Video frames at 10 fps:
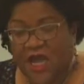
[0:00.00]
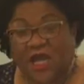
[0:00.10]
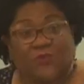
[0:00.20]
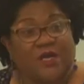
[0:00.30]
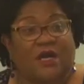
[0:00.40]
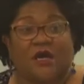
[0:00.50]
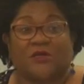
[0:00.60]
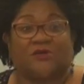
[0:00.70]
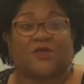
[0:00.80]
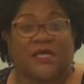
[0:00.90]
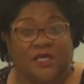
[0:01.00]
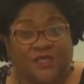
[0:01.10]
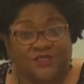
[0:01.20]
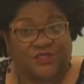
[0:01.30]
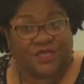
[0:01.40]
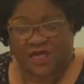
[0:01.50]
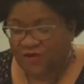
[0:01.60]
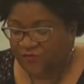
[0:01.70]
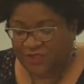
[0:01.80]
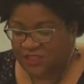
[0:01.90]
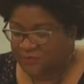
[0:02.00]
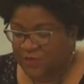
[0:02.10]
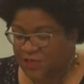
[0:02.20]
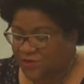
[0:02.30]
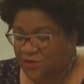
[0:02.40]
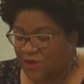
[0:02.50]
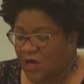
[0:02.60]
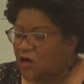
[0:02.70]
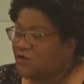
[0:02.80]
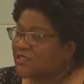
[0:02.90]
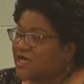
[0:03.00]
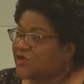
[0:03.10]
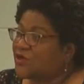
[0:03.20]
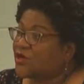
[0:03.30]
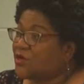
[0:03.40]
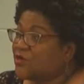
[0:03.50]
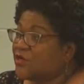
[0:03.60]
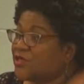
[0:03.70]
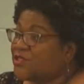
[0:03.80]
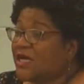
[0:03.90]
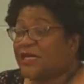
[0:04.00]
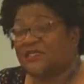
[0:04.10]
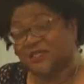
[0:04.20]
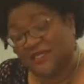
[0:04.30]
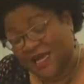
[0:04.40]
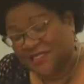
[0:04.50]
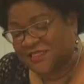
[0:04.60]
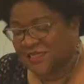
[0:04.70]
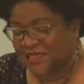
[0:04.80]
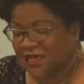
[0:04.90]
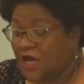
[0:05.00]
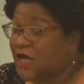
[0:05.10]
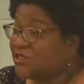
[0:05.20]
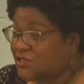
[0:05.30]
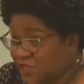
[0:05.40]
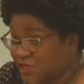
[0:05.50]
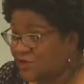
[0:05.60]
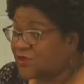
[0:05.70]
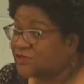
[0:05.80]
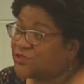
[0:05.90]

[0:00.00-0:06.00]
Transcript: And we honor each and every speaker who has had the courage and tenacity to tell their